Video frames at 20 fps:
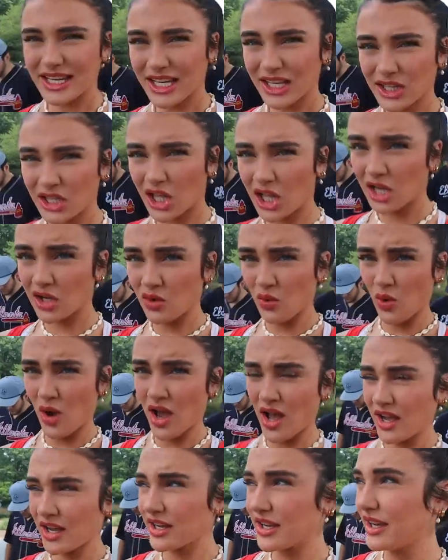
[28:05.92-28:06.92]
like a long
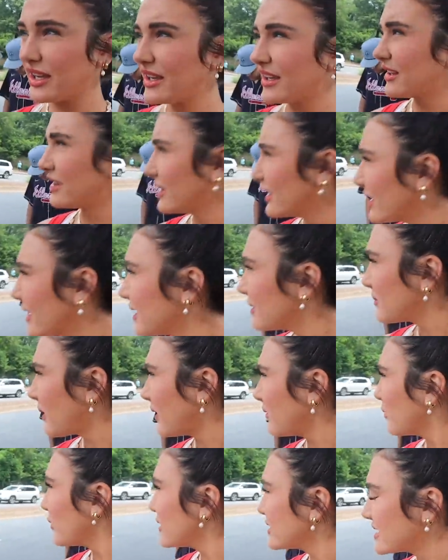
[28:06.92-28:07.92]
walk.
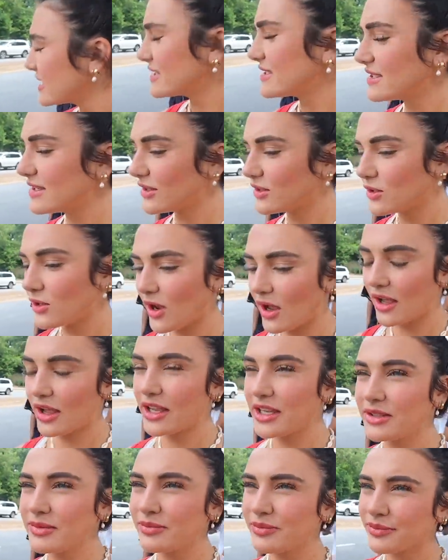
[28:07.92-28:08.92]
My voice is still gone.